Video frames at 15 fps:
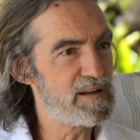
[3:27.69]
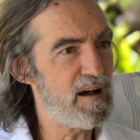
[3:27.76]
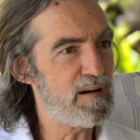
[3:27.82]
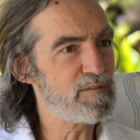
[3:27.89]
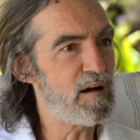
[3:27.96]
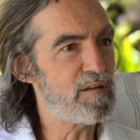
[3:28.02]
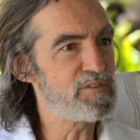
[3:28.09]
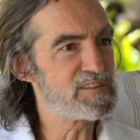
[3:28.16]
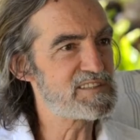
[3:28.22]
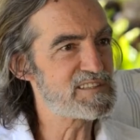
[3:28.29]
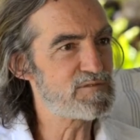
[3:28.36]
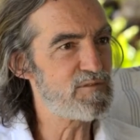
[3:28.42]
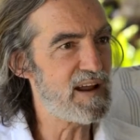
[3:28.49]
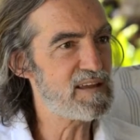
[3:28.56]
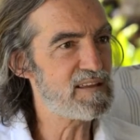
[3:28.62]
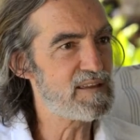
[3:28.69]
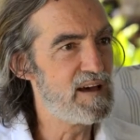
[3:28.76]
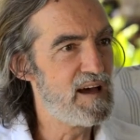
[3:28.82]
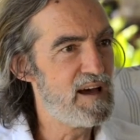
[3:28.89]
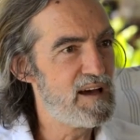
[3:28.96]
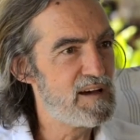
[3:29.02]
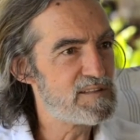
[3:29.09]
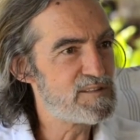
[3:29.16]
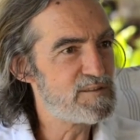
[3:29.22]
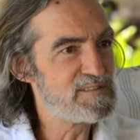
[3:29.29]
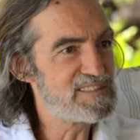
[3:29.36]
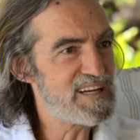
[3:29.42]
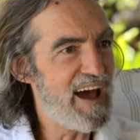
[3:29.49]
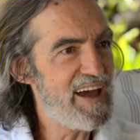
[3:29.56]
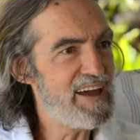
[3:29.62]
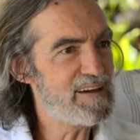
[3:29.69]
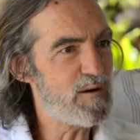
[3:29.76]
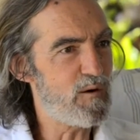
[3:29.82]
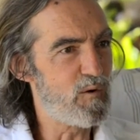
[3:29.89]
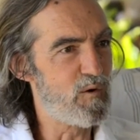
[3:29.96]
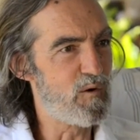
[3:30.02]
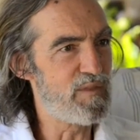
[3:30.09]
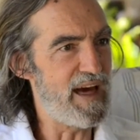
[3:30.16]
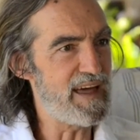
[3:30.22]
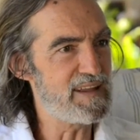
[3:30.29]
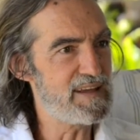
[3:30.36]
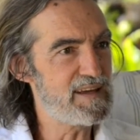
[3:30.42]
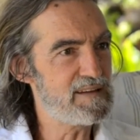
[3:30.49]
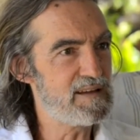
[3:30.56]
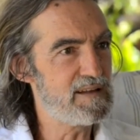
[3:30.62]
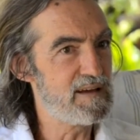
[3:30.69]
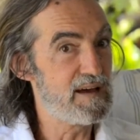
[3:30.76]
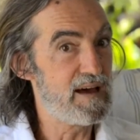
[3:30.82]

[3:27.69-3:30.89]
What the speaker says: I've got the strength to take all that in.